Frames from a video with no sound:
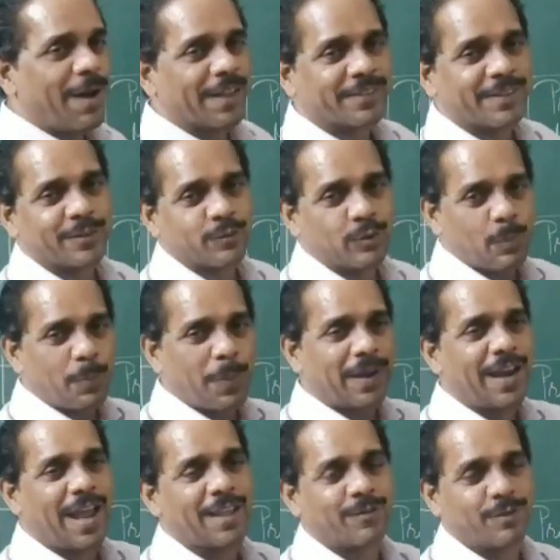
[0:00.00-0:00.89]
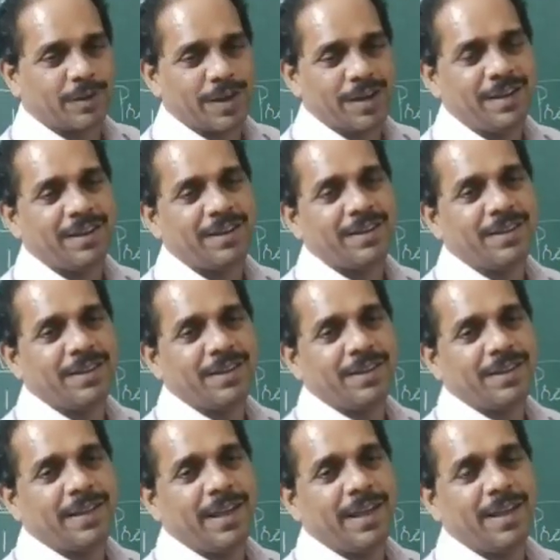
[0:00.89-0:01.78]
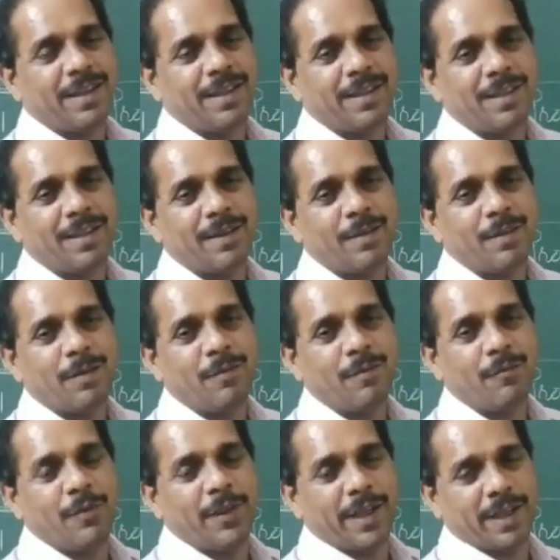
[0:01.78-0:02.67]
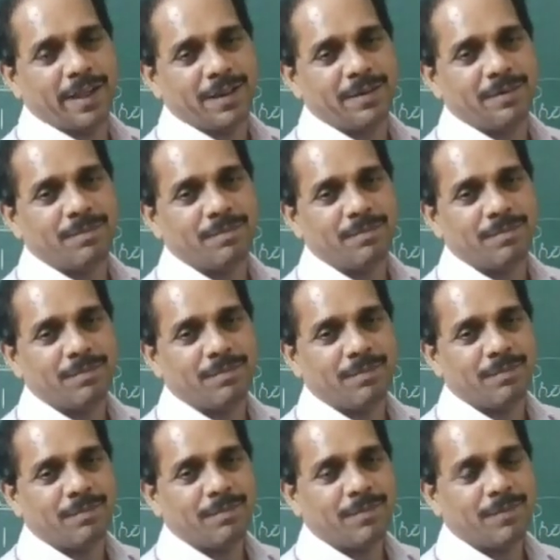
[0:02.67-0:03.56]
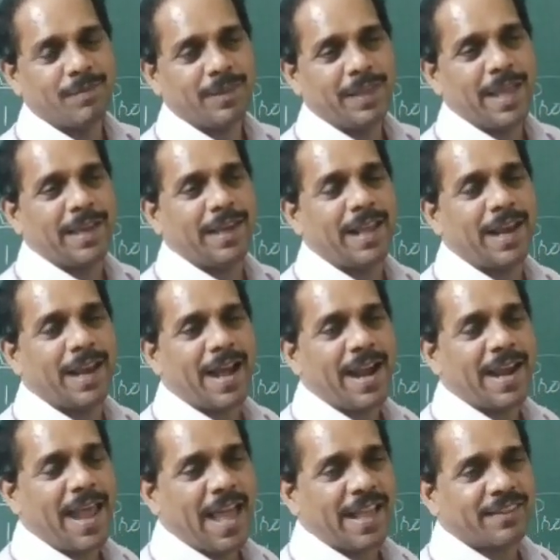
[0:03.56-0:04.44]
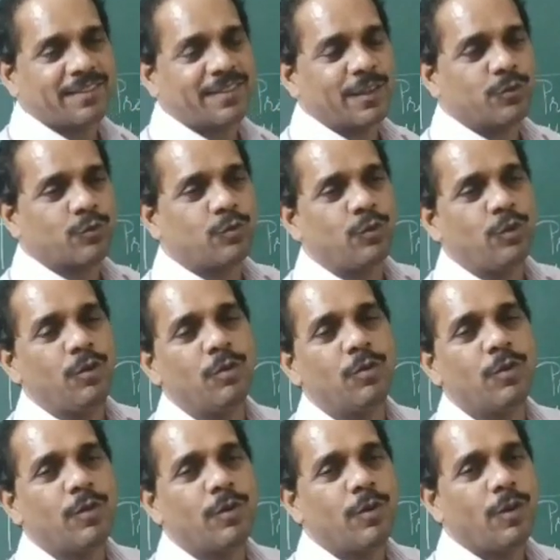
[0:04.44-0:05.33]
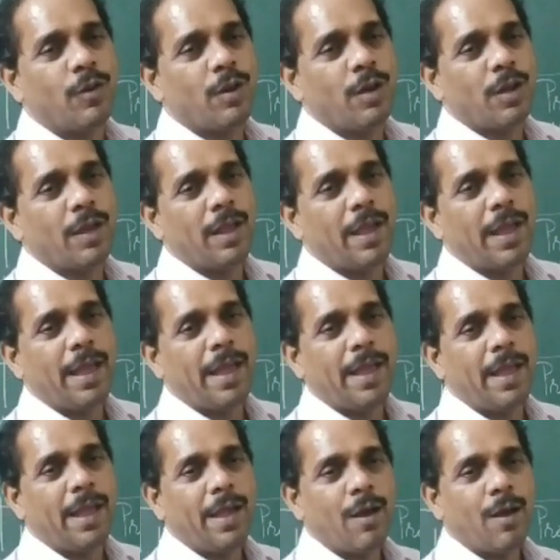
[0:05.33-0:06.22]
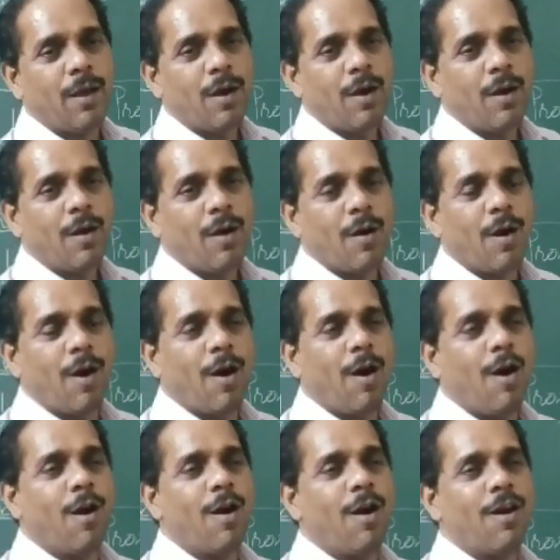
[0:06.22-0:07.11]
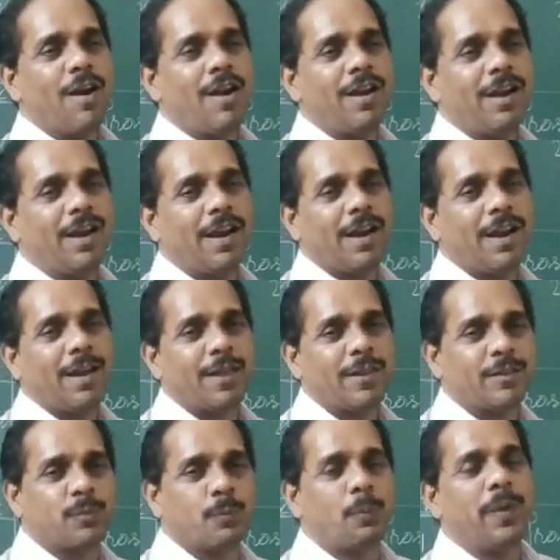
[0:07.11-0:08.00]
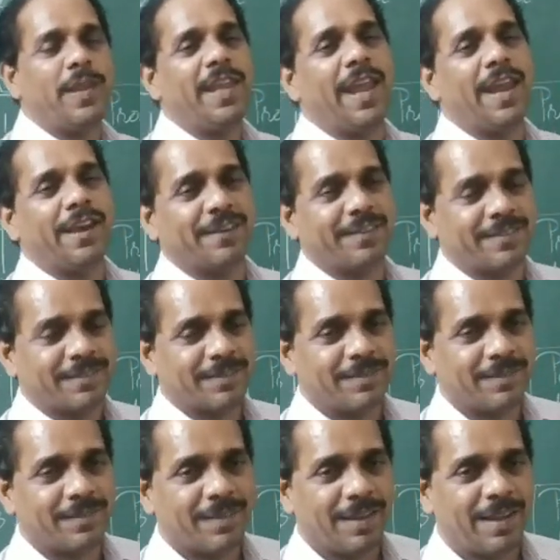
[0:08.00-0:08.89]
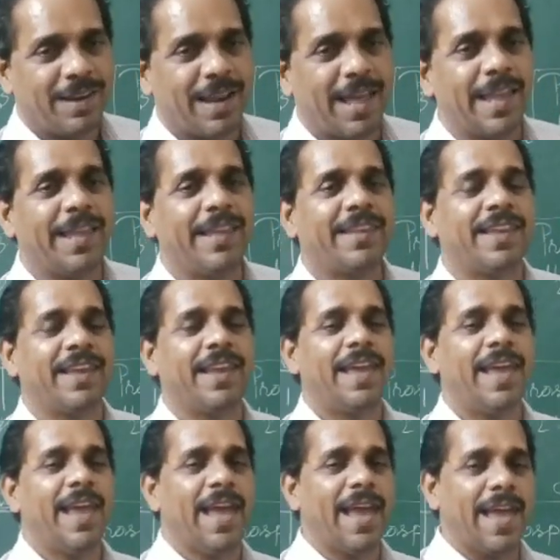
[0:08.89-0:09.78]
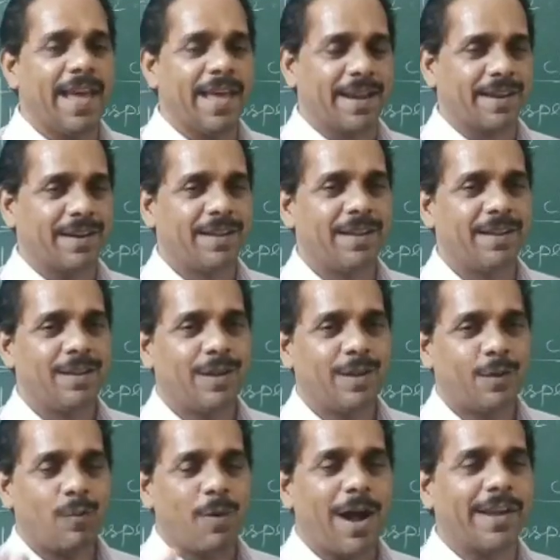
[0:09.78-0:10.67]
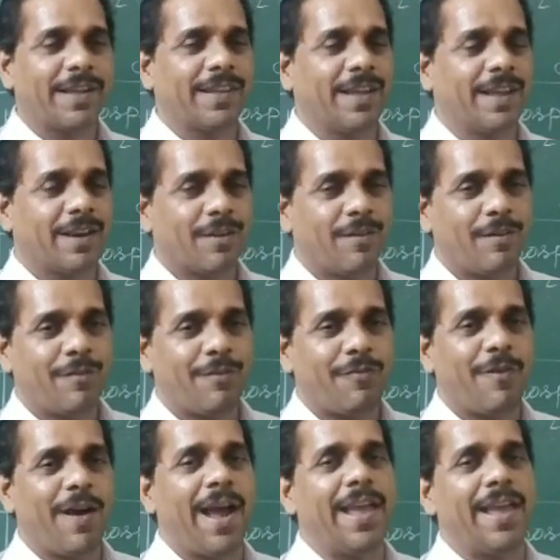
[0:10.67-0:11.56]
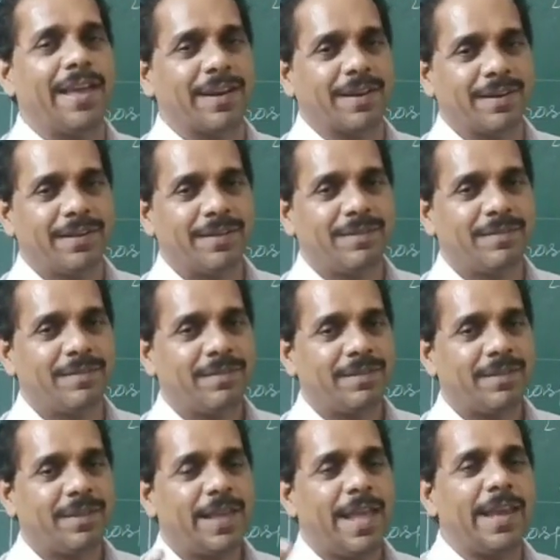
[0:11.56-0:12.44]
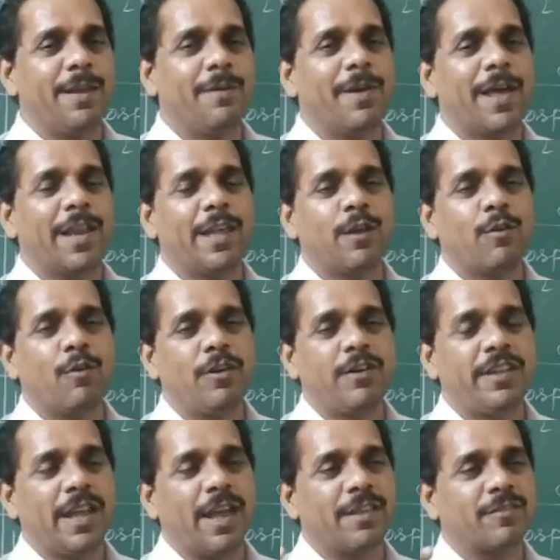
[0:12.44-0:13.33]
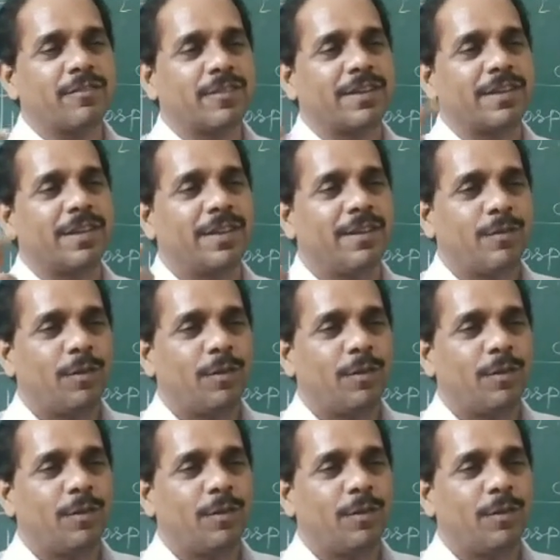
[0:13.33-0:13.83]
was a supernatural figure. Ariel had access to all spheres like air, water, fire. Anywhere he could just